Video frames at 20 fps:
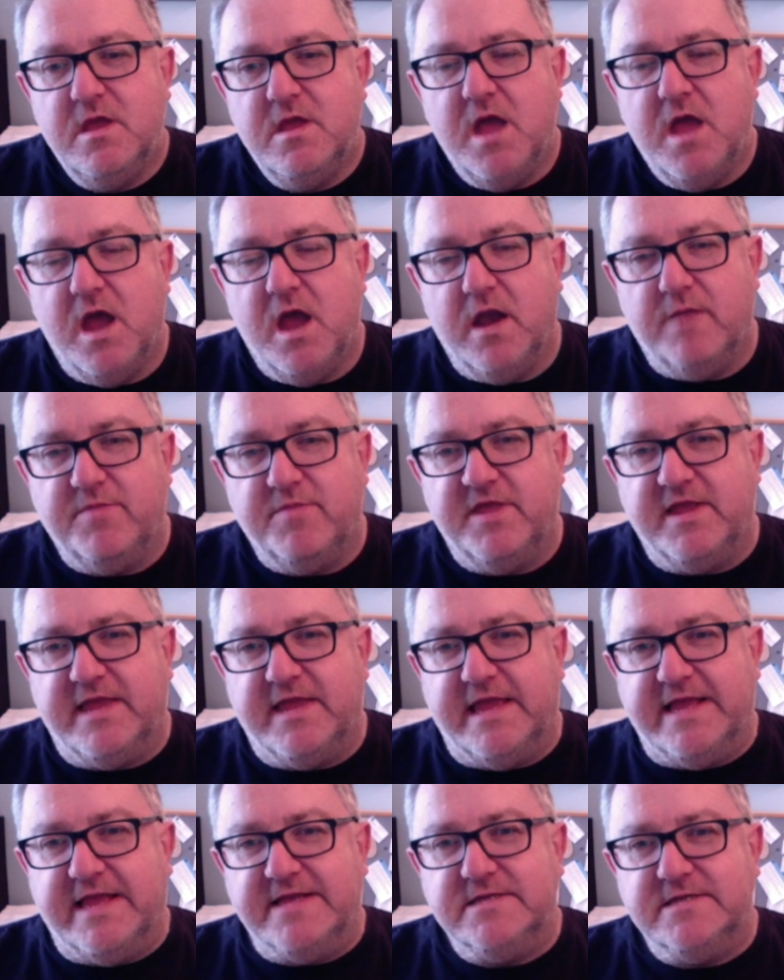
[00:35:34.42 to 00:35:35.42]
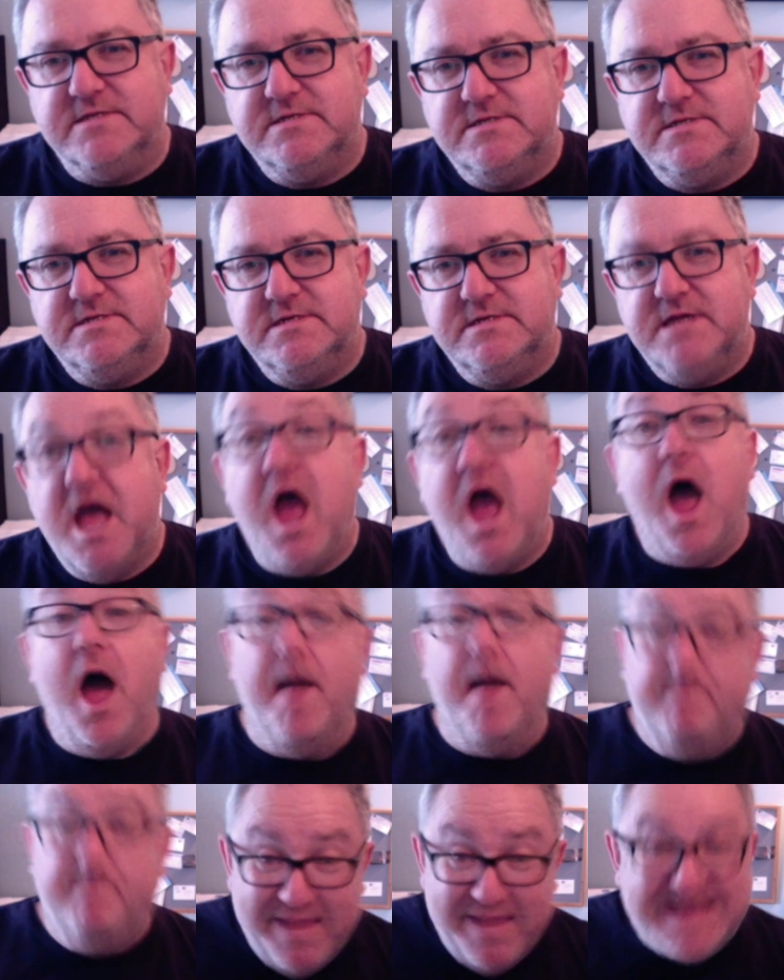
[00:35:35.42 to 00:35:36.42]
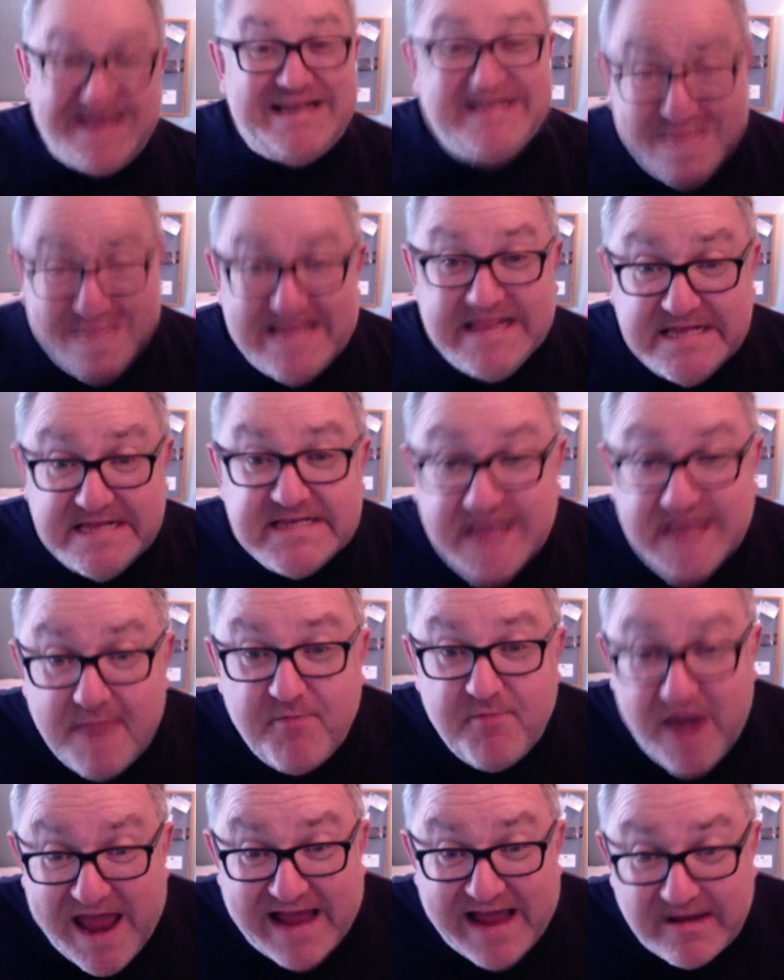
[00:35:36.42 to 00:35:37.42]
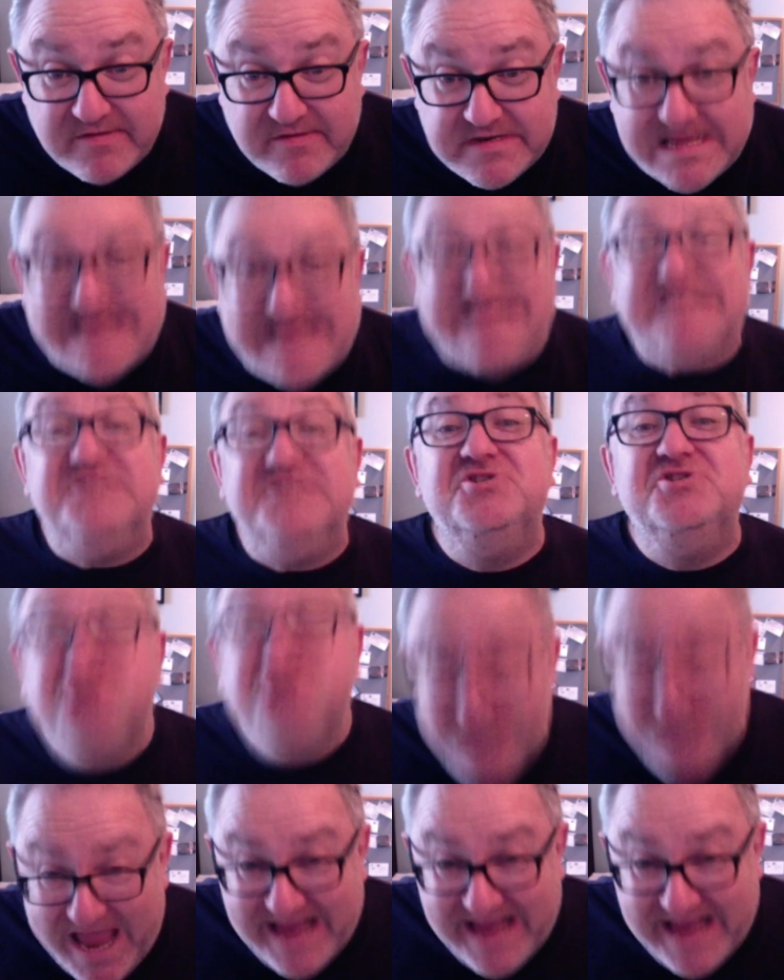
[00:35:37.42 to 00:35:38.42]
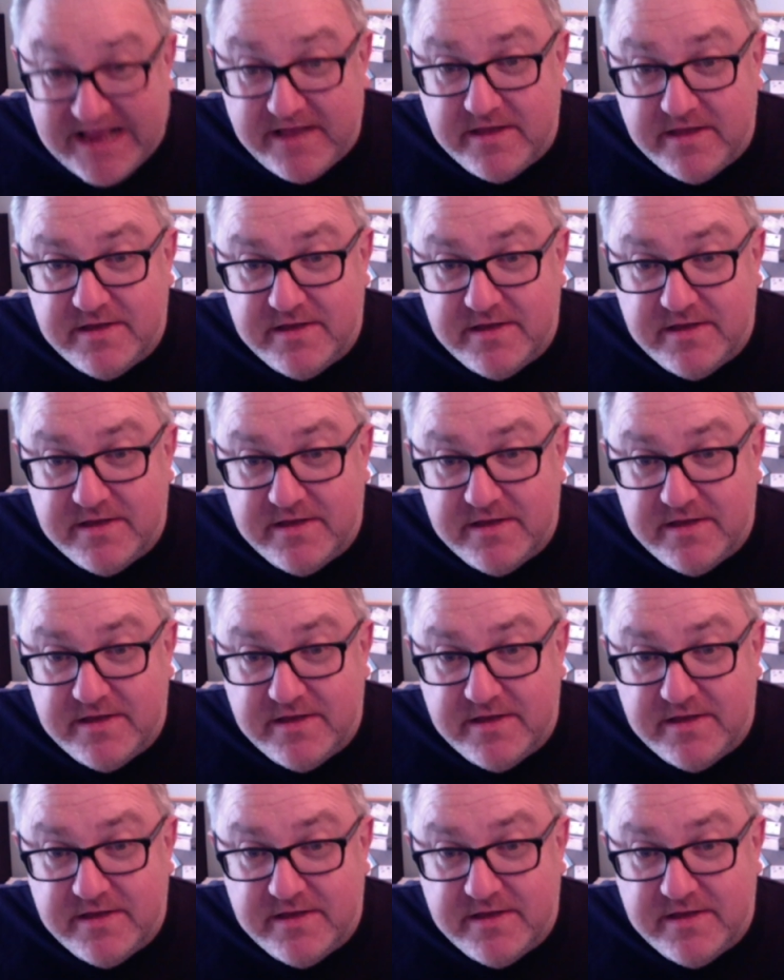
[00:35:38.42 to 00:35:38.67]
And I'm thinking, I better take this camera out and check